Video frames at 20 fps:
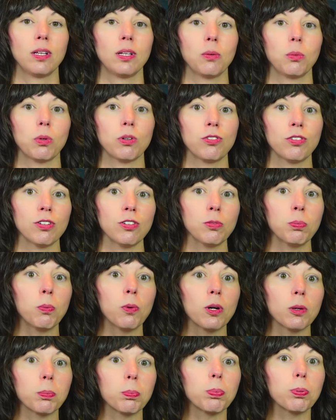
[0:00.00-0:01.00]
was just
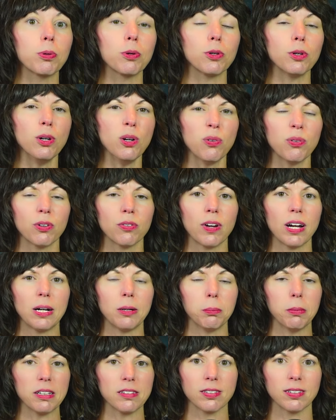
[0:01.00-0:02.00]
more proof of how
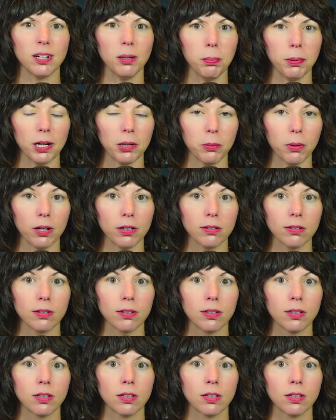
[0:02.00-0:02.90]
messed up I was.